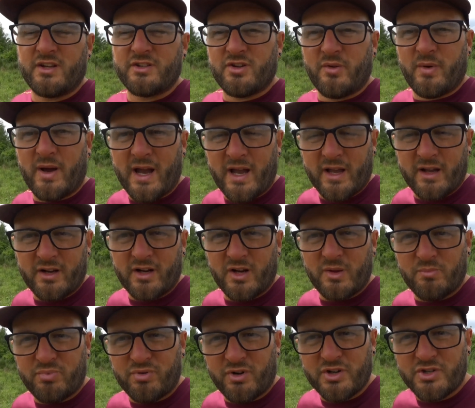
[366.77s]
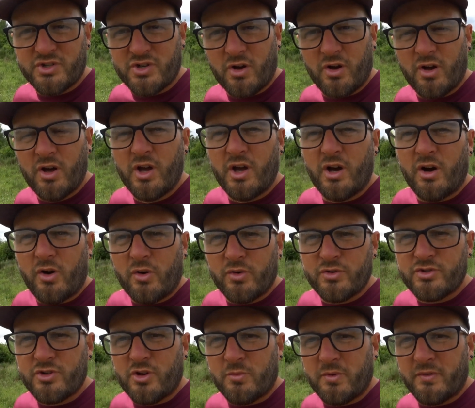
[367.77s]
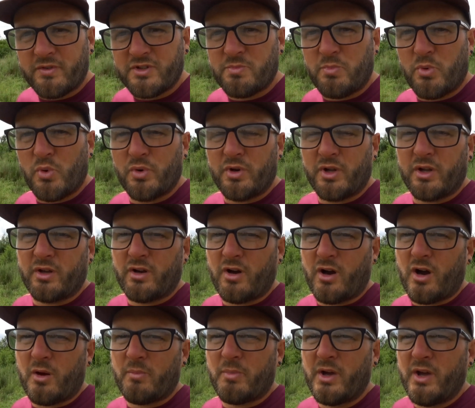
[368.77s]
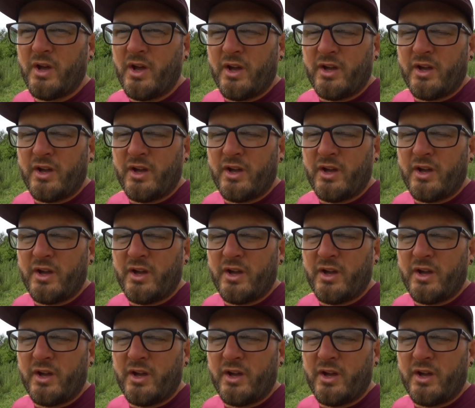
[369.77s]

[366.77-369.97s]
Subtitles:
so angling pressure on top of spawning carp,